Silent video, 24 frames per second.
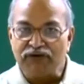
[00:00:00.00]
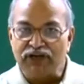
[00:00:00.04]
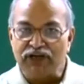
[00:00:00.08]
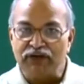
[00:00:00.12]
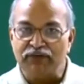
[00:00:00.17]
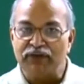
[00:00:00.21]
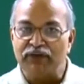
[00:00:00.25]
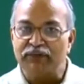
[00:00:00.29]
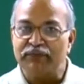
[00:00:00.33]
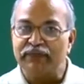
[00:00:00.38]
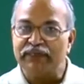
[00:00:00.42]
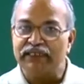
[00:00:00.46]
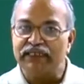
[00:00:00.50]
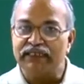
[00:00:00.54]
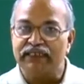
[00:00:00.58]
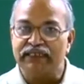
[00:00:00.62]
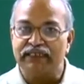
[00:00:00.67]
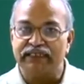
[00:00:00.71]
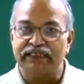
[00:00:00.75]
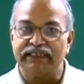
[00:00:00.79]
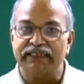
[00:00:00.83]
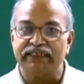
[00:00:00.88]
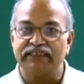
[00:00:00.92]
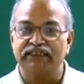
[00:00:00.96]
field will be
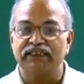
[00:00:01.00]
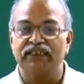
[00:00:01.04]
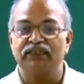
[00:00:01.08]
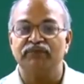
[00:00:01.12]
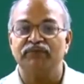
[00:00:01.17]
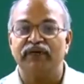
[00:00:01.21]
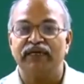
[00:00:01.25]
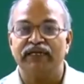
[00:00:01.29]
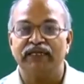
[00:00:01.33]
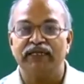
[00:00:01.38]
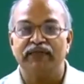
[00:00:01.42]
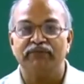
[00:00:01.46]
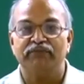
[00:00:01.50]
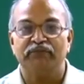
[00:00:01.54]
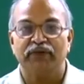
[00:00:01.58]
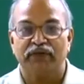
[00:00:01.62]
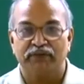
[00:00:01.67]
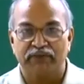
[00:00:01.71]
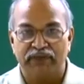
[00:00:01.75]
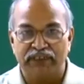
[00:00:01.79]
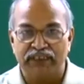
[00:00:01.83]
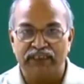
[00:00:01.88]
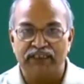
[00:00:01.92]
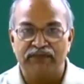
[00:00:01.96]
created by a
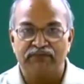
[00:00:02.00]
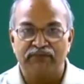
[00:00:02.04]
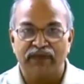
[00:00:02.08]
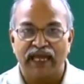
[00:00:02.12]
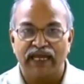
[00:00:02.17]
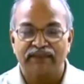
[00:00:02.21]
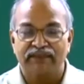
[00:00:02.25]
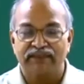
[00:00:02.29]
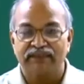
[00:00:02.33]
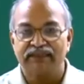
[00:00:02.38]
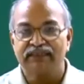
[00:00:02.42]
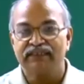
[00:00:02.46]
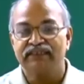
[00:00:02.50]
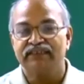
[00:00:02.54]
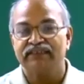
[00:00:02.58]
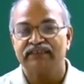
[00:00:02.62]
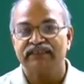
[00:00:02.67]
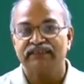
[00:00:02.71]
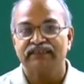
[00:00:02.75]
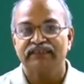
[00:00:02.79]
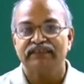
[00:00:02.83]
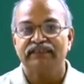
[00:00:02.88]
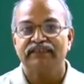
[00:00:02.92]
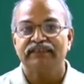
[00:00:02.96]
permanent magnet
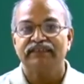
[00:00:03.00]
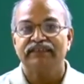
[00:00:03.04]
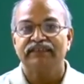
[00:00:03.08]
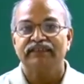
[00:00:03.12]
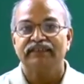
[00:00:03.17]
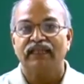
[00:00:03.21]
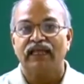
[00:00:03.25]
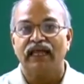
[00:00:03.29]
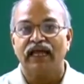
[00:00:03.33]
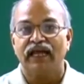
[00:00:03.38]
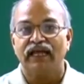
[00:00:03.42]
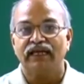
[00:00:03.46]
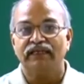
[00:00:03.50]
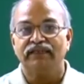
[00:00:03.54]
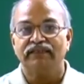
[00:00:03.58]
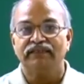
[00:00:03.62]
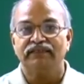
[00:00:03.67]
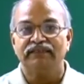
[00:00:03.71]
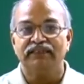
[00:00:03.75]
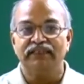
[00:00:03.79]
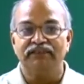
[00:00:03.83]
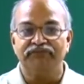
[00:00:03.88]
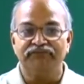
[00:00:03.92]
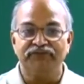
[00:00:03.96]
and
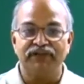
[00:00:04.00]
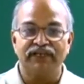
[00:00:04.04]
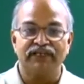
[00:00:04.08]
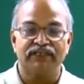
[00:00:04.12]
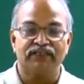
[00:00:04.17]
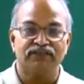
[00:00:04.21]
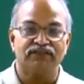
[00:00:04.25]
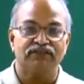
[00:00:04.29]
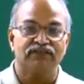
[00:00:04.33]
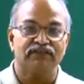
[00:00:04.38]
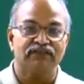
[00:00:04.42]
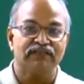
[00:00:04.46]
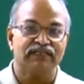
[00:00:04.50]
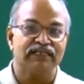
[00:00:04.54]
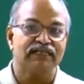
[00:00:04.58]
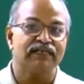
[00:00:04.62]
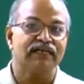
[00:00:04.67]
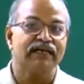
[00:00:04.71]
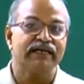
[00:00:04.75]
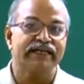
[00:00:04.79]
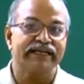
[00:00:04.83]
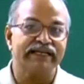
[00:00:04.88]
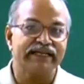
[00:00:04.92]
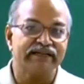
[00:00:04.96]
the effect on a
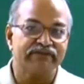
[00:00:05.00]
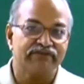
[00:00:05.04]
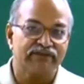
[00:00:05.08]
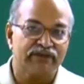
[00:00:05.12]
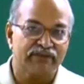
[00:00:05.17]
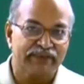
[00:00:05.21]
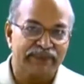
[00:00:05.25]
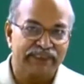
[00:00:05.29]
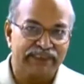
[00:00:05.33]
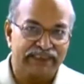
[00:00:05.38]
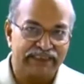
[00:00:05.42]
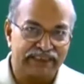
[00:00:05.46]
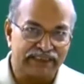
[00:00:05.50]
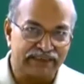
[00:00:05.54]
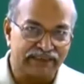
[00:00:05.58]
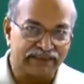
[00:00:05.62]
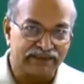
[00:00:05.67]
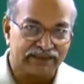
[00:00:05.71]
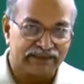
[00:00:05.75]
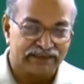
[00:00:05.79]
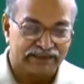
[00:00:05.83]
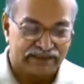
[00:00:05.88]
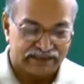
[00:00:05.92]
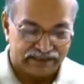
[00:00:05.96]
current will be seen.
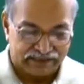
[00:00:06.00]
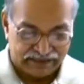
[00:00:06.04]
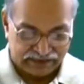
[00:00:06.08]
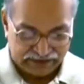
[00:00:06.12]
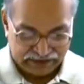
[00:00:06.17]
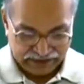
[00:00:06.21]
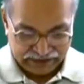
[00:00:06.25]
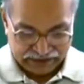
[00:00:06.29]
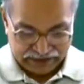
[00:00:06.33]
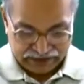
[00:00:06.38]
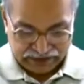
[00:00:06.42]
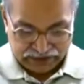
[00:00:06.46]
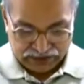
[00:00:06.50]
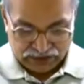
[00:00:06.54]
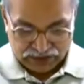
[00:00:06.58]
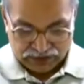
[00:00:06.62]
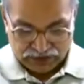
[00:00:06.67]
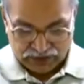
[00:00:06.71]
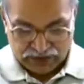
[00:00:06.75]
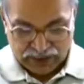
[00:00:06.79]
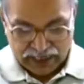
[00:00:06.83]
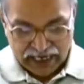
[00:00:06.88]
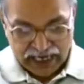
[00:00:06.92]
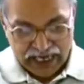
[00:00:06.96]

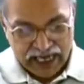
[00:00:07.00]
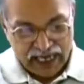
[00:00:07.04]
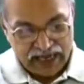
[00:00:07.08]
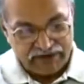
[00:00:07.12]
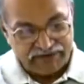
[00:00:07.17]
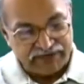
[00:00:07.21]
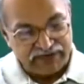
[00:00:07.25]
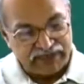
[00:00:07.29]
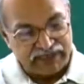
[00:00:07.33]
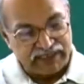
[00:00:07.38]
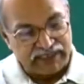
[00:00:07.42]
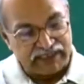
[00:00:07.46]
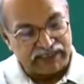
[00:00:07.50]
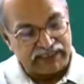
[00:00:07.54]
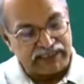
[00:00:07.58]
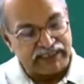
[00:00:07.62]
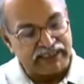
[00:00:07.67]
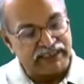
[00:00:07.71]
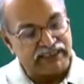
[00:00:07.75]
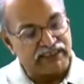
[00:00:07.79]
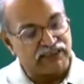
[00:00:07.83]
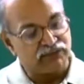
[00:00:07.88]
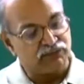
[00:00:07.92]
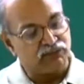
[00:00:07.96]
So I have here
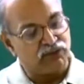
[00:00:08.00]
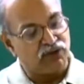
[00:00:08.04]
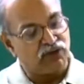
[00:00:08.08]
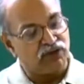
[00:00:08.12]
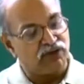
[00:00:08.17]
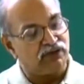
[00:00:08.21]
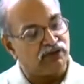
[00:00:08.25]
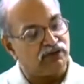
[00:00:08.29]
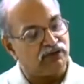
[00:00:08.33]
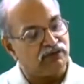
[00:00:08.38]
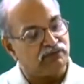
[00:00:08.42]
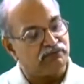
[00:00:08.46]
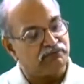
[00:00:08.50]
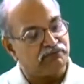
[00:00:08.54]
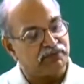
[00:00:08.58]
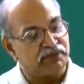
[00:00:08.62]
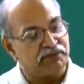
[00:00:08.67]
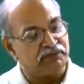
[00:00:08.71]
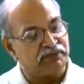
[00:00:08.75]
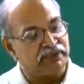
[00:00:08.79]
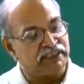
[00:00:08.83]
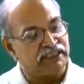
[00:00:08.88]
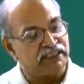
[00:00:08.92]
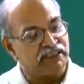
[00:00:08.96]
a small
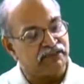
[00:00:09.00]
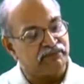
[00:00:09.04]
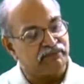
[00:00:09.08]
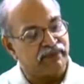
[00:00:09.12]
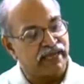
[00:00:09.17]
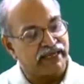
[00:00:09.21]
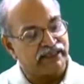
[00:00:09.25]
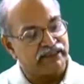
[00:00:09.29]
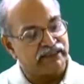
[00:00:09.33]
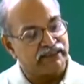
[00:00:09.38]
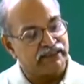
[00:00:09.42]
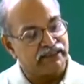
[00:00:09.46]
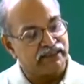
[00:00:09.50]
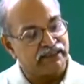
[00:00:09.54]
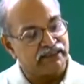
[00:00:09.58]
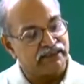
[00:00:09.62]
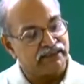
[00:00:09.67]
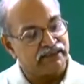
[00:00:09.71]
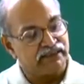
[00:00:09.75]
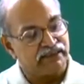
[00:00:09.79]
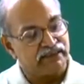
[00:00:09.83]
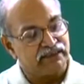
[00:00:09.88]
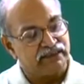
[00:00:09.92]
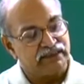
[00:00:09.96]
permanent magnet,
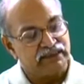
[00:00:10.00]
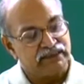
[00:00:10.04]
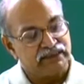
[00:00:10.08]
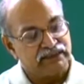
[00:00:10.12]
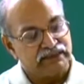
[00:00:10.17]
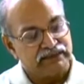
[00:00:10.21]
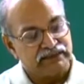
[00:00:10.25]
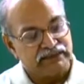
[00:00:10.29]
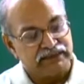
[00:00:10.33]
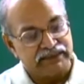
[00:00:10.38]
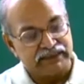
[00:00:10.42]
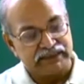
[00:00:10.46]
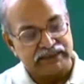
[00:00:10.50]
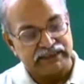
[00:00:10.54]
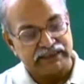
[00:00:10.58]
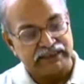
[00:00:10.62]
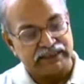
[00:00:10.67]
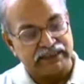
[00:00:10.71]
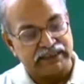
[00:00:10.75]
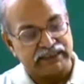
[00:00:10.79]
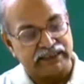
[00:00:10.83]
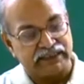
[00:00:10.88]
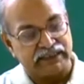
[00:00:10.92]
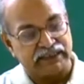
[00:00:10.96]
this
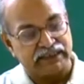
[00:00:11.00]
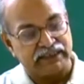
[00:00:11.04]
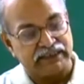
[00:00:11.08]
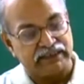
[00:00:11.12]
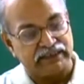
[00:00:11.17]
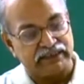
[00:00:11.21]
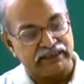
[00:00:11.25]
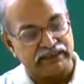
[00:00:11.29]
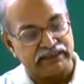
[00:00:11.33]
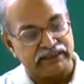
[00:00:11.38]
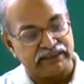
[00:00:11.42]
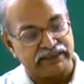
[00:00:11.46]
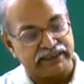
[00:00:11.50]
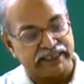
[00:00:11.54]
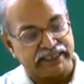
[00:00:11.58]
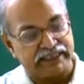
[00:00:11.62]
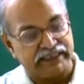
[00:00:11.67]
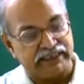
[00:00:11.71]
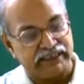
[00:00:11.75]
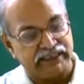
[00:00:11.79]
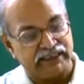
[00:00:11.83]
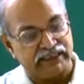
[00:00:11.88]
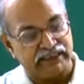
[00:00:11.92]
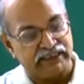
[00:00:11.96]
cylindrical
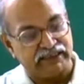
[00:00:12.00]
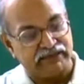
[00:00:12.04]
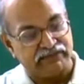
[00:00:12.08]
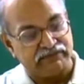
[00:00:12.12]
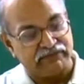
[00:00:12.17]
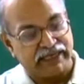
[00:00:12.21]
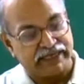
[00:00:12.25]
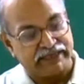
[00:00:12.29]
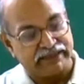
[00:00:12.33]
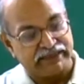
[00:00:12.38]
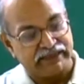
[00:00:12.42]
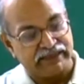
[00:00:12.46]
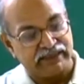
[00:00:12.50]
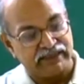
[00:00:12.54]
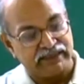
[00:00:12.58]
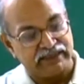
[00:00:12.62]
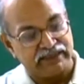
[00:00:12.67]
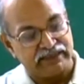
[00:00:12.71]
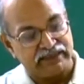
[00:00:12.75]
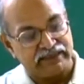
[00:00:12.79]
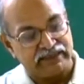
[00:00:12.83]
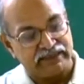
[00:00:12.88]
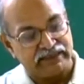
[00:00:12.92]
shiny magnet,